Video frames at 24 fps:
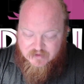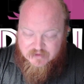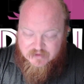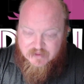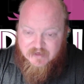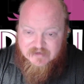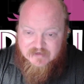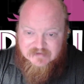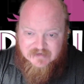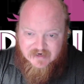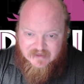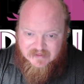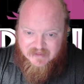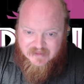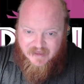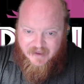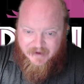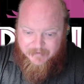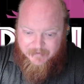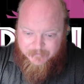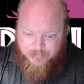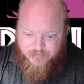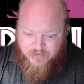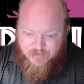things like
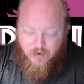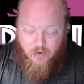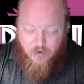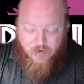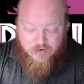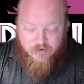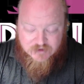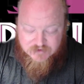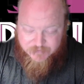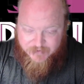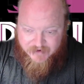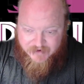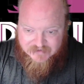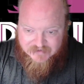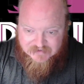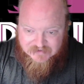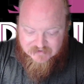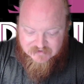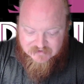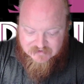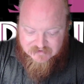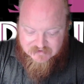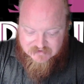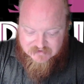that.
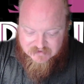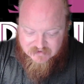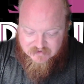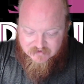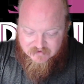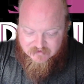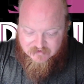Horsepexes.